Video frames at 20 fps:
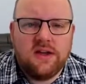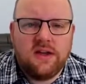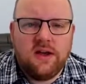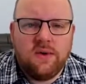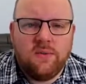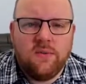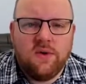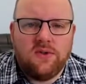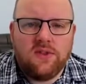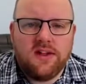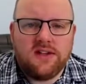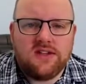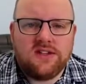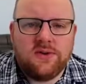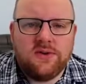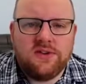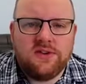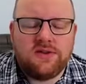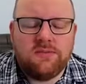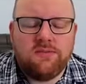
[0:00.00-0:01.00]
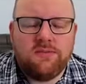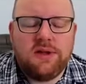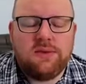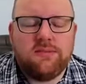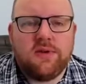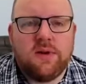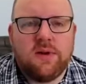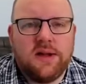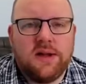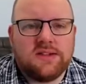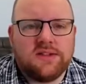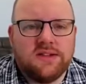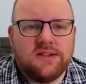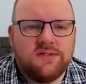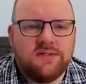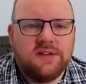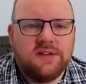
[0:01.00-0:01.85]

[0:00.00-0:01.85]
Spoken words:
and what they're doing to be proactive?